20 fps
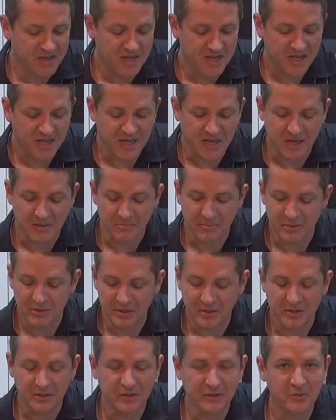and put a
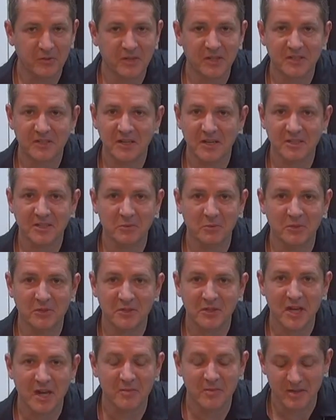little soy sauce and
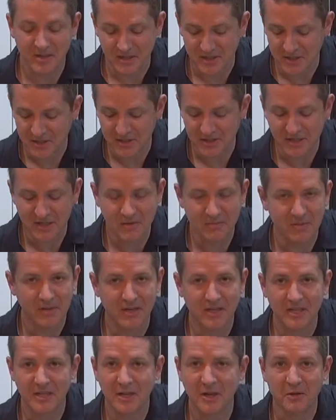wasabi and just dip it
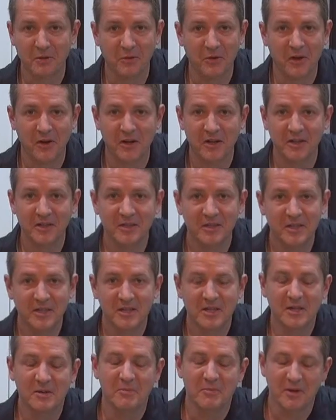in there raw.
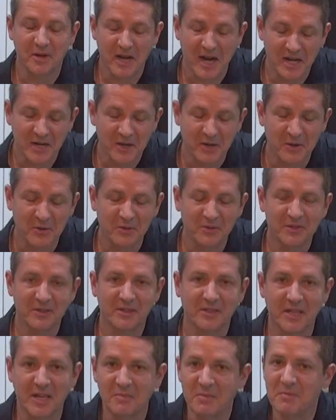But I know
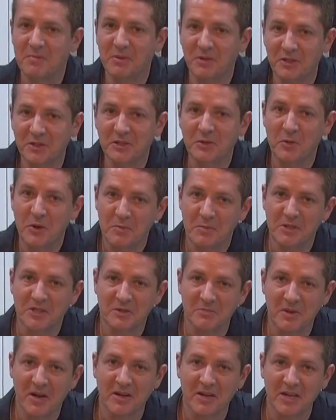a lot of people are squeamish
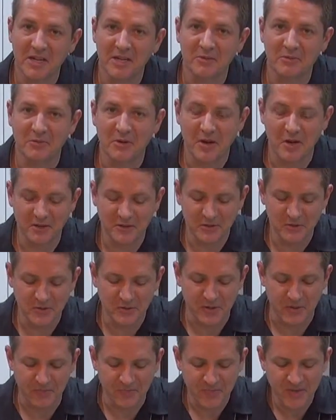about eating raw
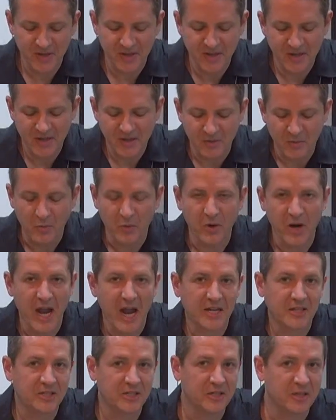tuna. We're
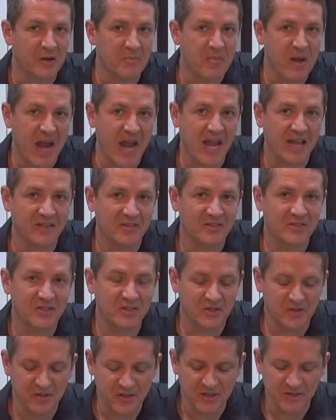actually going to pan
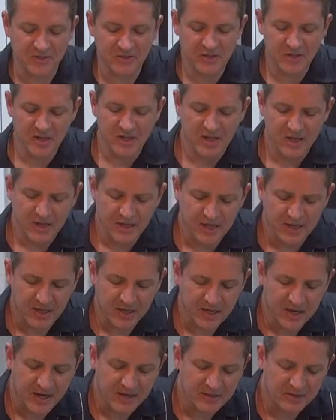sear this. Get a
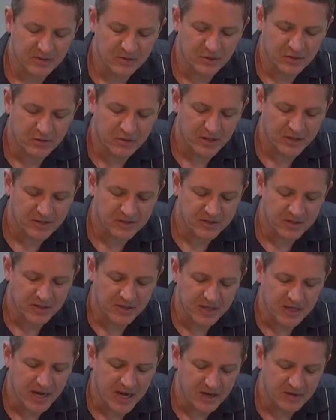nice little crust
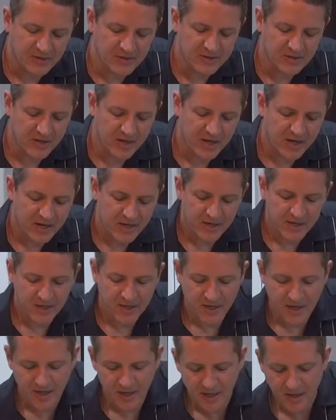on the outside,
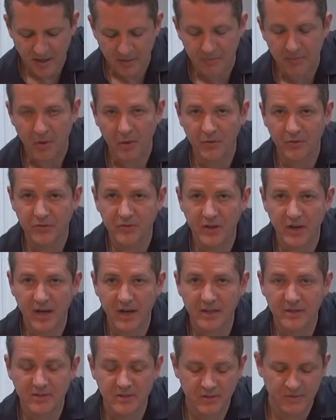on both
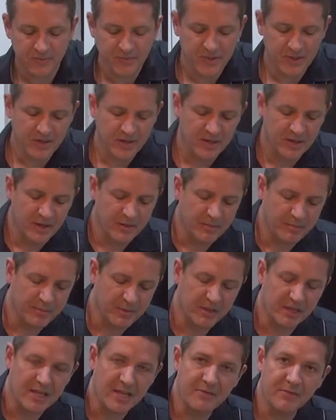sides,
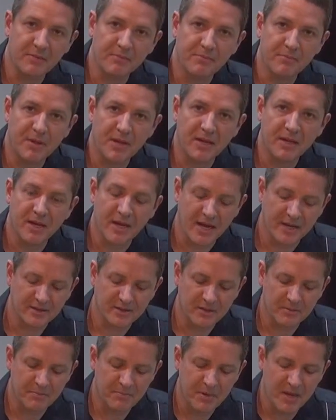but leave it
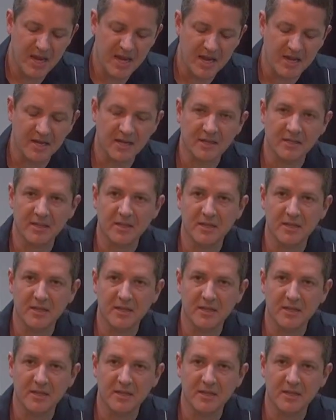nice and pink on the